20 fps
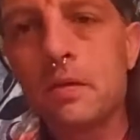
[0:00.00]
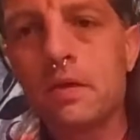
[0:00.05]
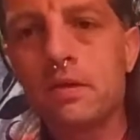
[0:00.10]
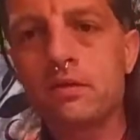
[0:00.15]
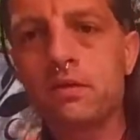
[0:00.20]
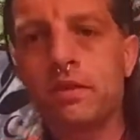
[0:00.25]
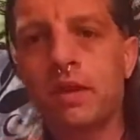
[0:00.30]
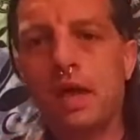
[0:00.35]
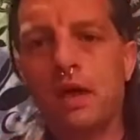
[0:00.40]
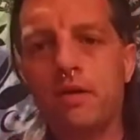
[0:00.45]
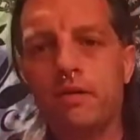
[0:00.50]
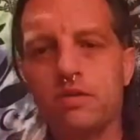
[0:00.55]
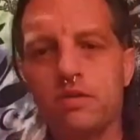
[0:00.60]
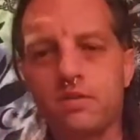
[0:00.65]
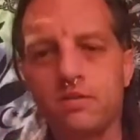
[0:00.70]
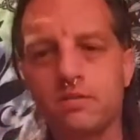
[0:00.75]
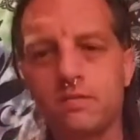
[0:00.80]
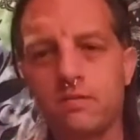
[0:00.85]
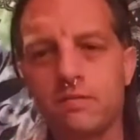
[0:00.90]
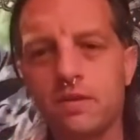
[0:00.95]
So now I
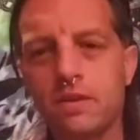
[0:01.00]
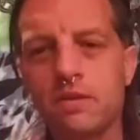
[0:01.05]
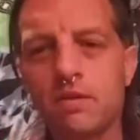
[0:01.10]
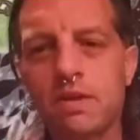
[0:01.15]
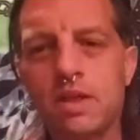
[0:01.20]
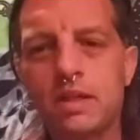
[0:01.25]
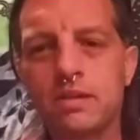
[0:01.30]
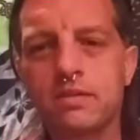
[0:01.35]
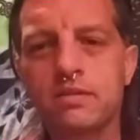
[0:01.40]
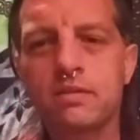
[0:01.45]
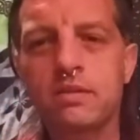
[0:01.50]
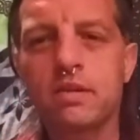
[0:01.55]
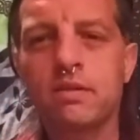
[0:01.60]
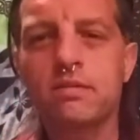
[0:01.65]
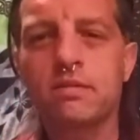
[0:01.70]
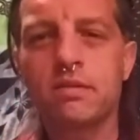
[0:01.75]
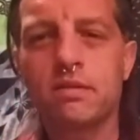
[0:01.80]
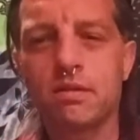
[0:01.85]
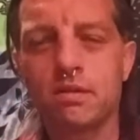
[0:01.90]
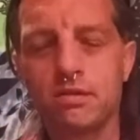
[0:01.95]
just feel that
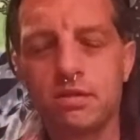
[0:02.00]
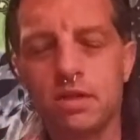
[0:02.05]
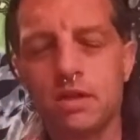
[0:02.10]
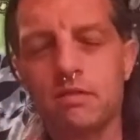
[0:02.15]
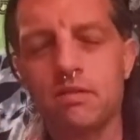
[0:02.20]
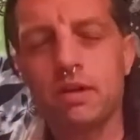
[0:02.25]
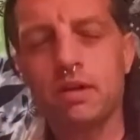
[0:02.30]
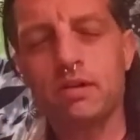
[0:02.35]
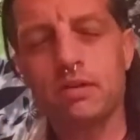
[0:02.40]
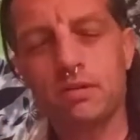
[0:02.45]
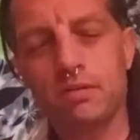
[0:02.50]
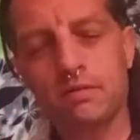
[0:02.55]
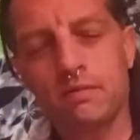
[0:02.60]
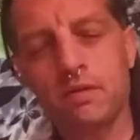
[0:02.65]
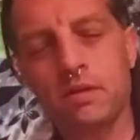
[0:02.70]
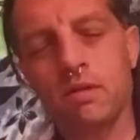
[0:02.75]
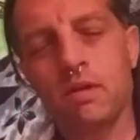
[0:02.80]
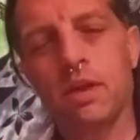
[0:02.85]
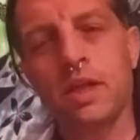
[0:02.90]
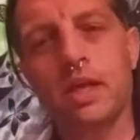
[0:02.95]
sun's energy, right? You
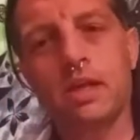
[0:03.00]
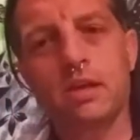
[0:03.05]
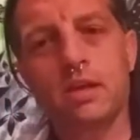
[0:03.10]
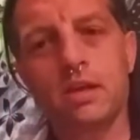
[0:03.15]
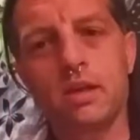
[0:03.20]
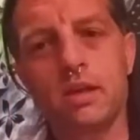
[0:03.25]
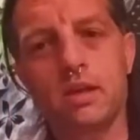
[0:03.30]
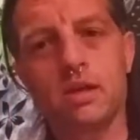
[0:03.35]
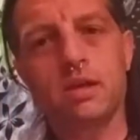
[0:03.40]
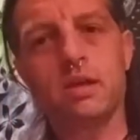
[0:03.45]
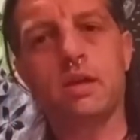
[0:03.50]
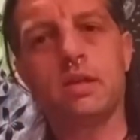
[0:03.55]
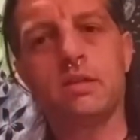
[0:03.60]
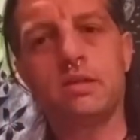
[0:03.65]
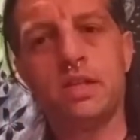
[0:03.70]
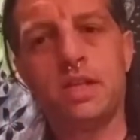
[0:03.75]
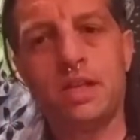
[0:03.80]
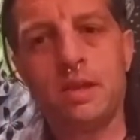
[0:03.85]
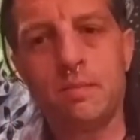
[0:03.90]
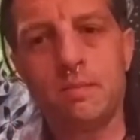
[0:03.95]
feel like a
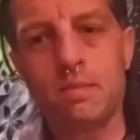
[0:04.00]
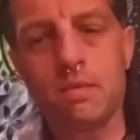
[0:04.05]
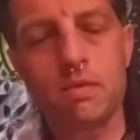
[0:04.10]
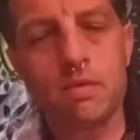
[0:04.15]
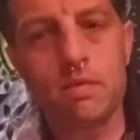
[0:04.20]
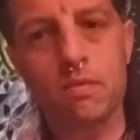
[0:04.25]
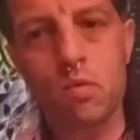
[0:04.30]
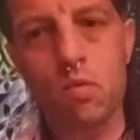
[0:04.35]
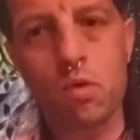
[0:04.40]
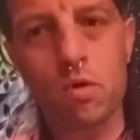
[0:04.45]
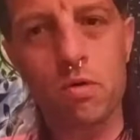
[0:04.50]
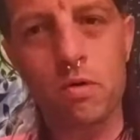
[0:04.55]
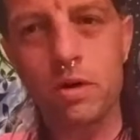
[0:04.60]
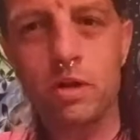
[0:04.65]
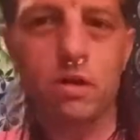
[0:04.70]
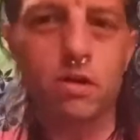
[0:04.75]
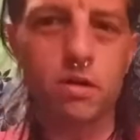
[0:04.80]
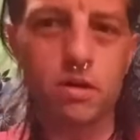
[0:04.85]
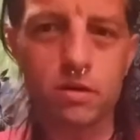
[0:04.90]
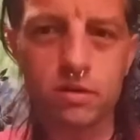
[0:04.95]
team
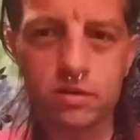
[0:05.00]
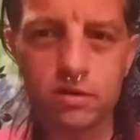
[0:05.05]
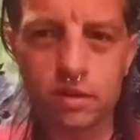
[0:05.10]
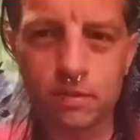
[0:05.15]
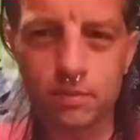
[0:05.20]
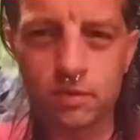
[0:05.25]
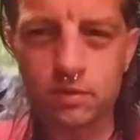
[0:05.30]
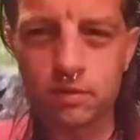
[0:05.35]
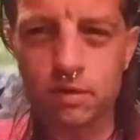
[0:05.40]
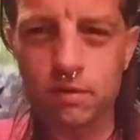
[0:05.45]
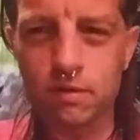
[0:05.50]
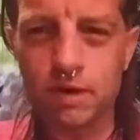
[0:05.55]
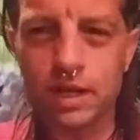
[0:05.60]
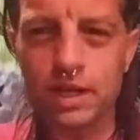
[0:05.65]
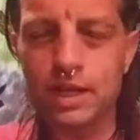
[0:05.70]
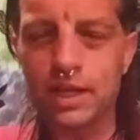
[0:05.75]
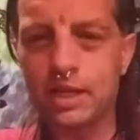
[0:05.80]
warrior of some sort, right?